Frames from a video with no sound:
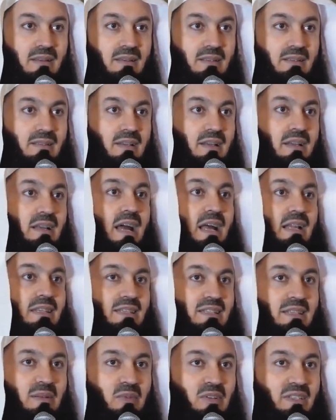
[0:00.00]

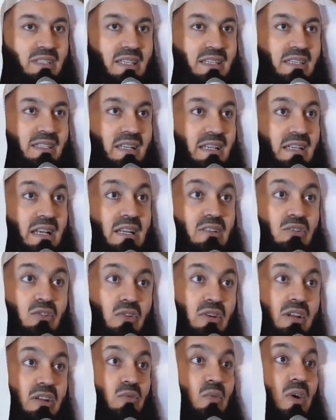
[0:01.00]
Zakat. Someone says zakat.
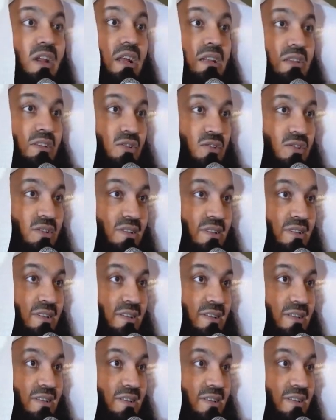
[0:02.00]
Correct. What else?
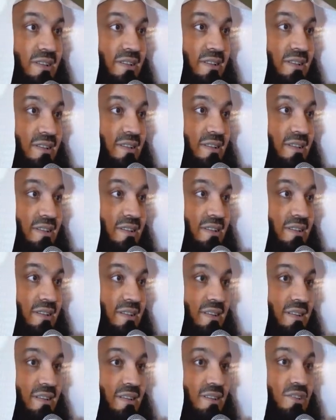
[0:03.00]

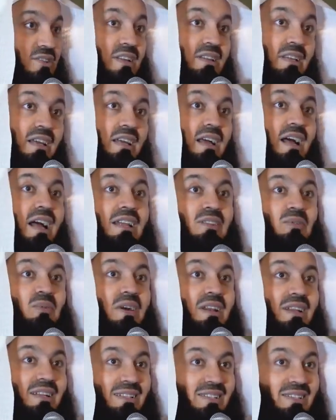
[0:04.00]
Sadaqat.
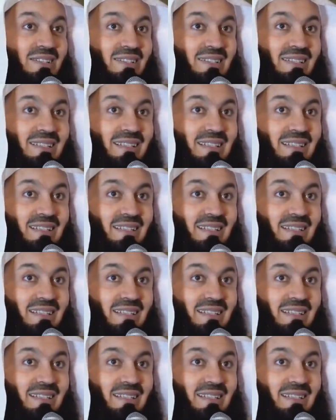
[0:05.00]
What else?